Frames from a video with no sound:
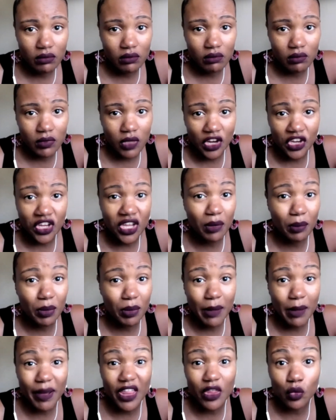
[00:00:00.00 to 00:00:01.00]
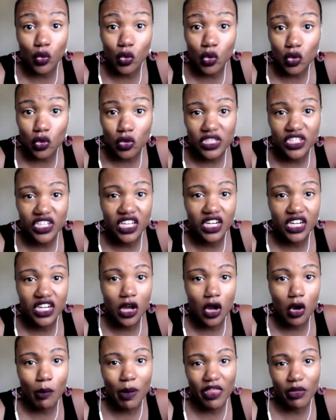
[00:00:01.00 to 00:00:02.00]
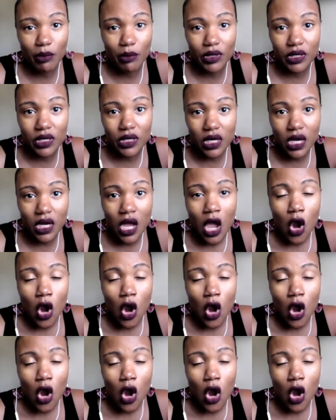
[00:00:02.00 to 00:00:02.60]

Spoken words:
Are you going to play by the rules? Are you going to go by the book?